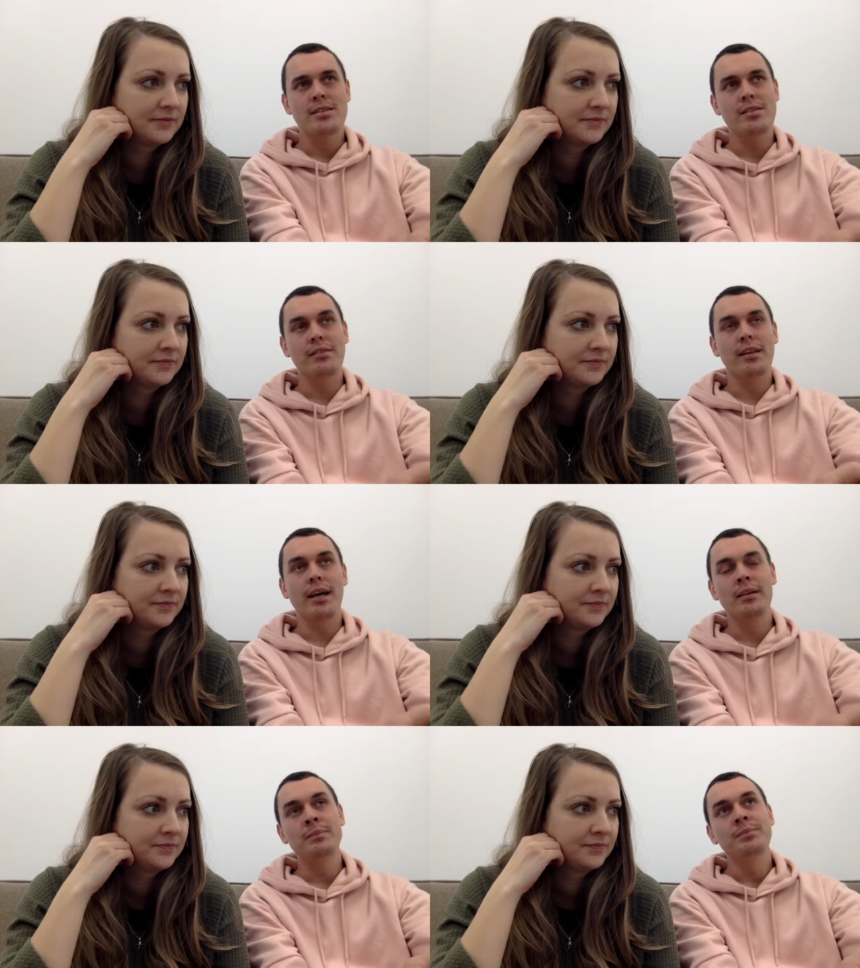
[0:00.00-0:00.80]
Speaker 1: Stuff like that.
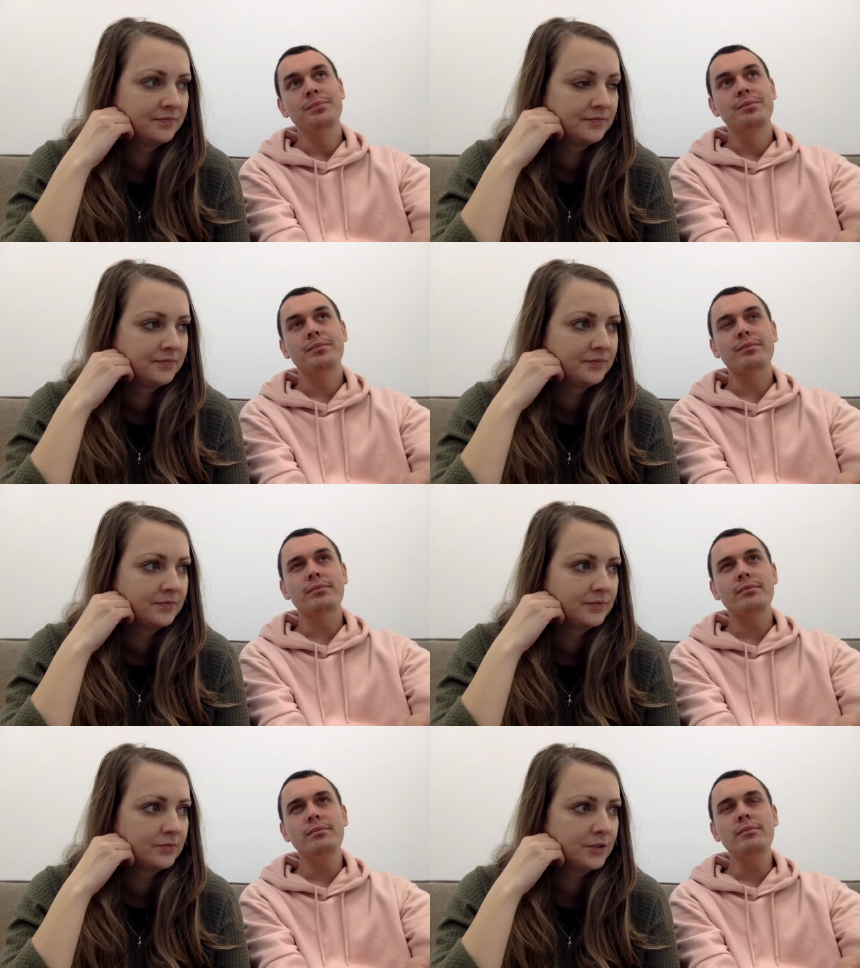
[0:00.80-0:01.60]

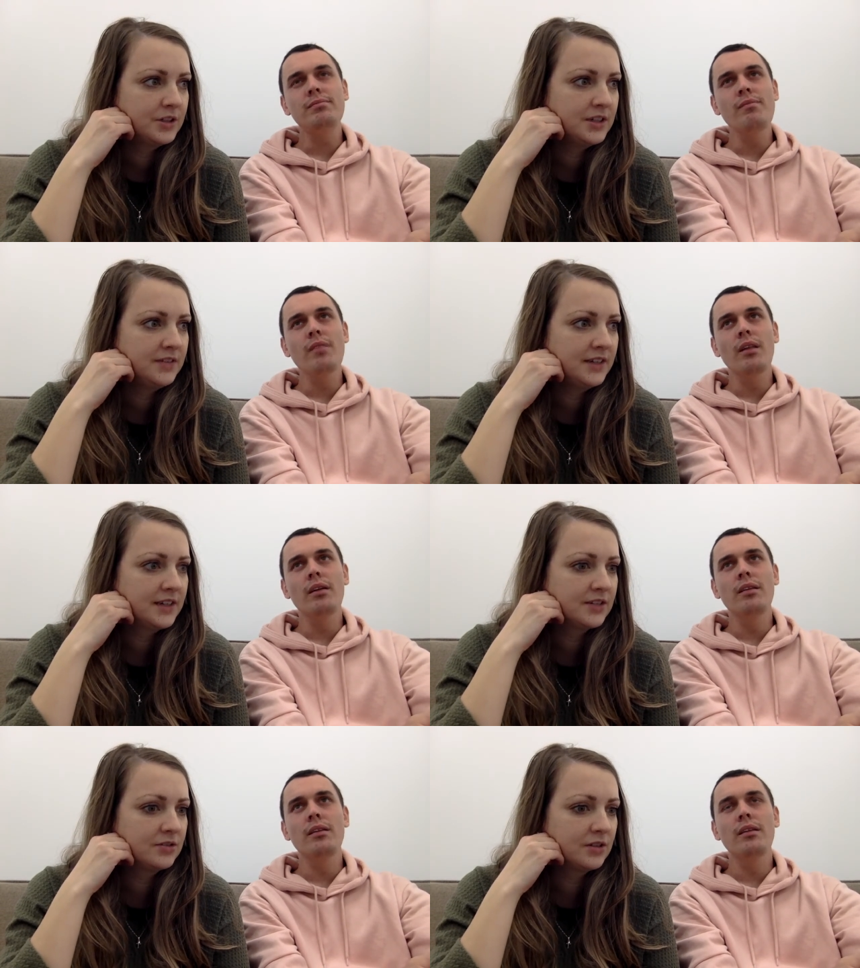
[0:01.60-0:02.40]
What does Levy get
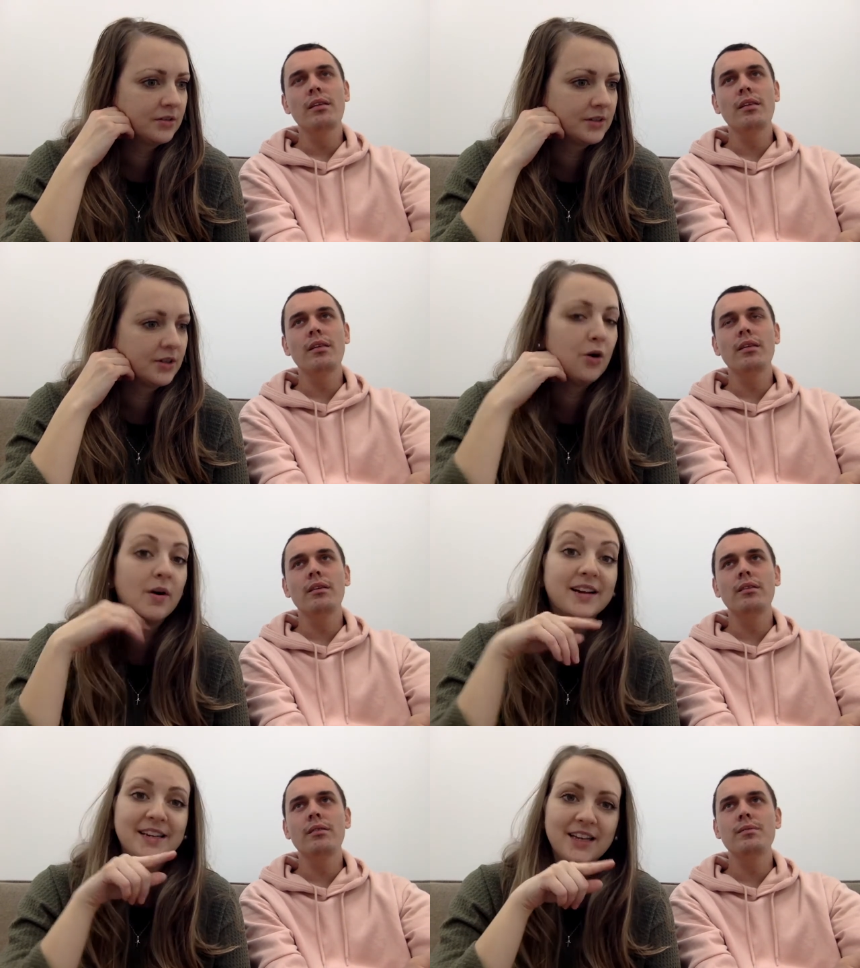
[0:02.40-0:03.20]
into otherwise? Oh, and
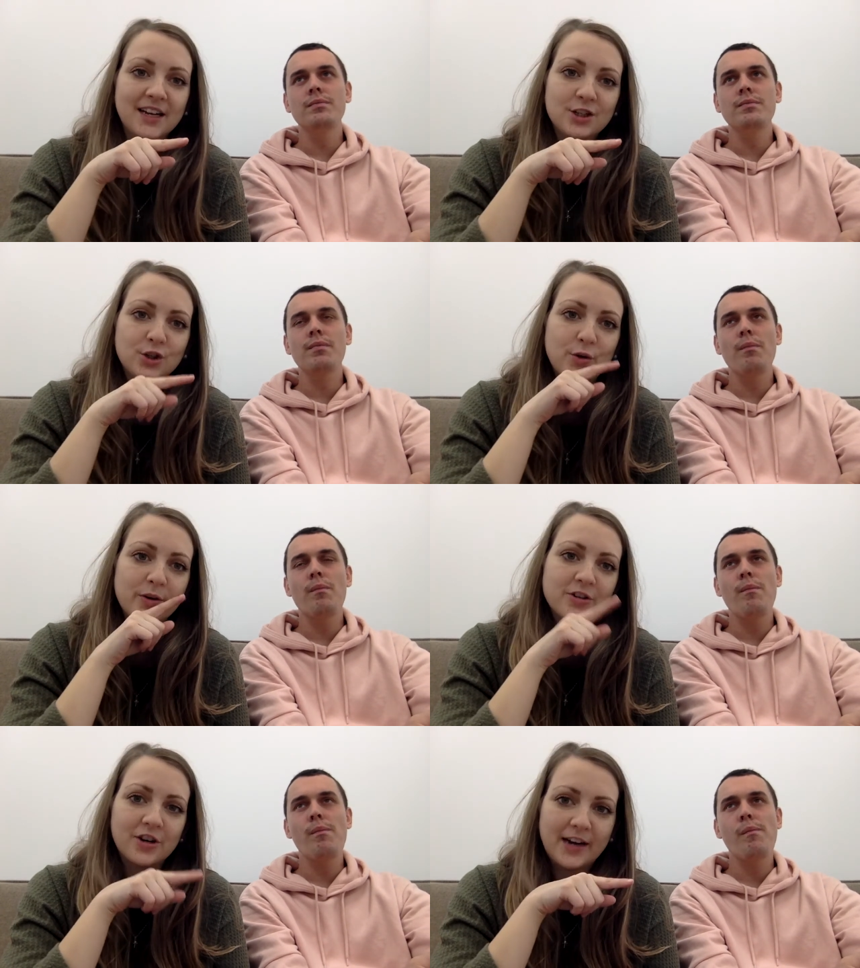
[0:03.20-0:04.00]
he likes to go into
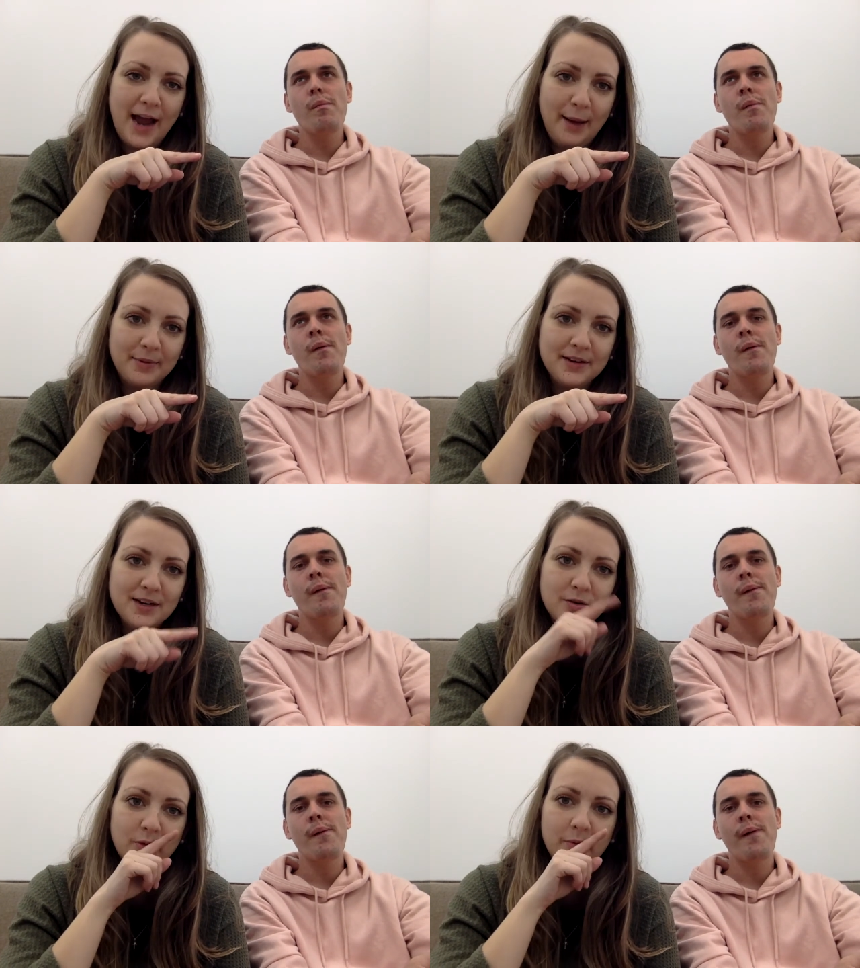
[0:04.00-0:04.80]
our cabinet
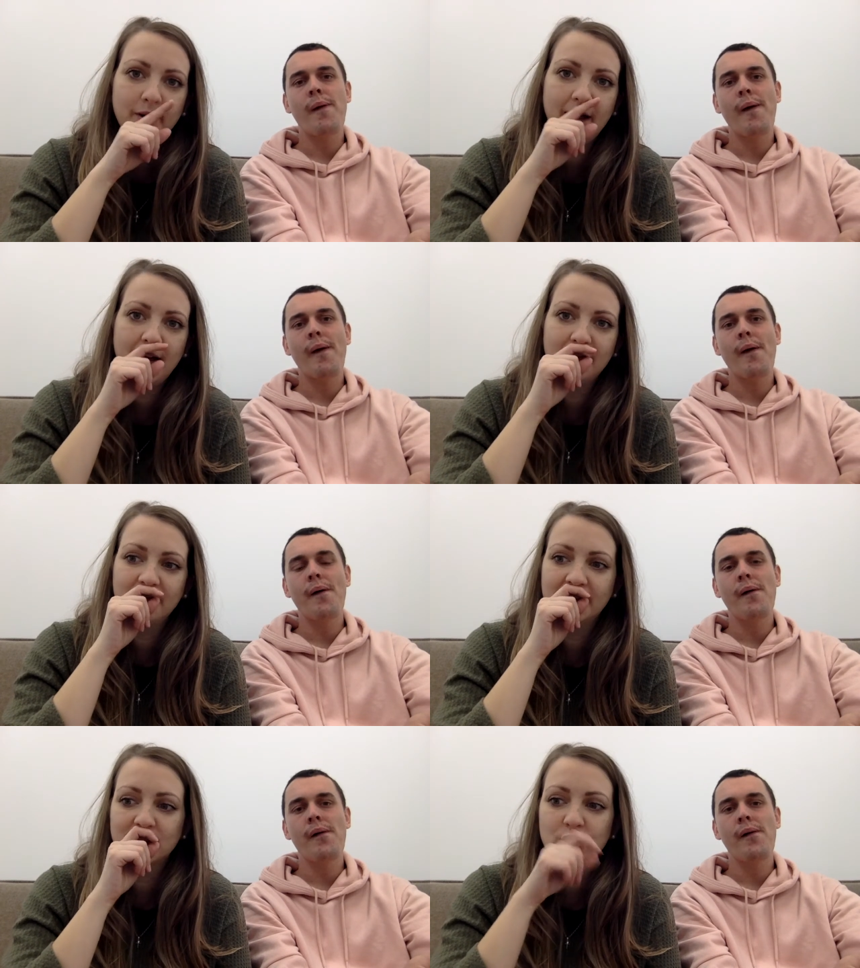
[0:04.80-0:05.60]
where we have
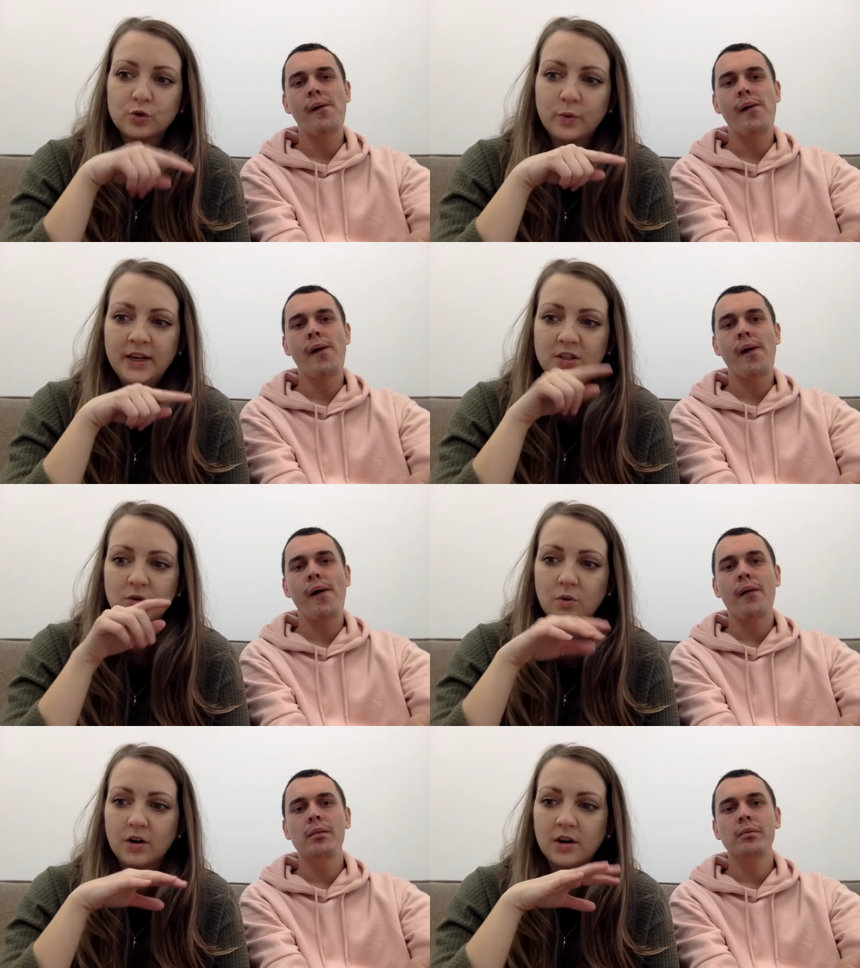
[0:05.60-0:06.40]
like sweets
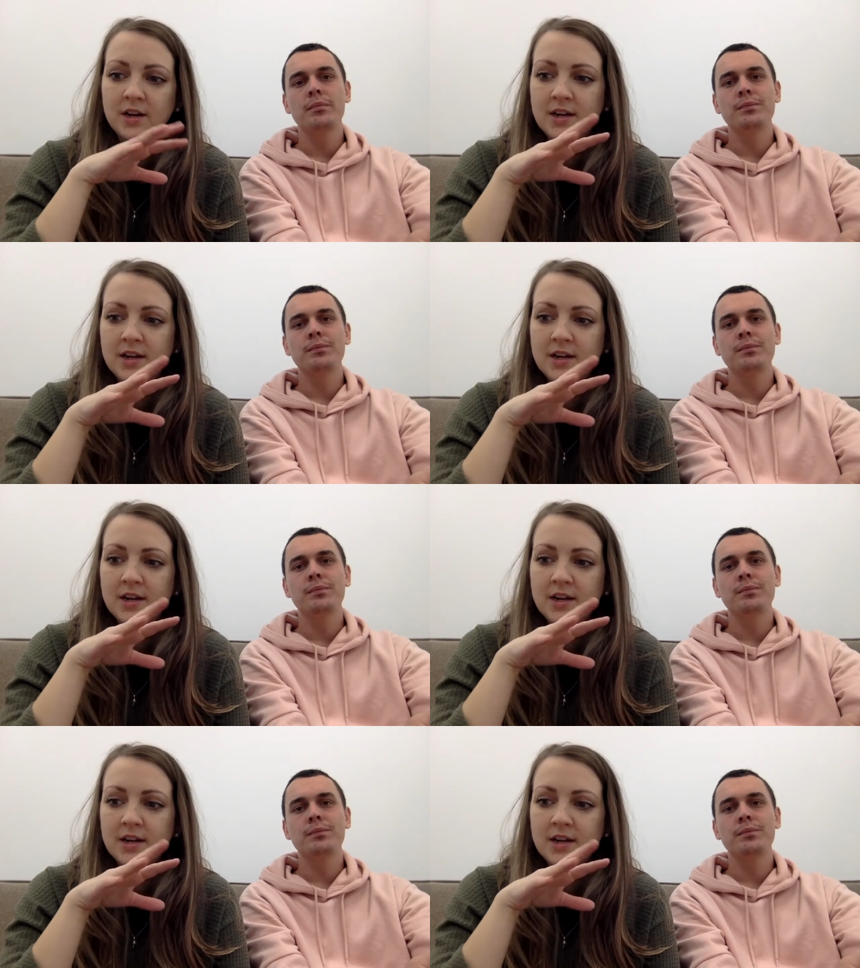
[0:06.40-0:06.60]
or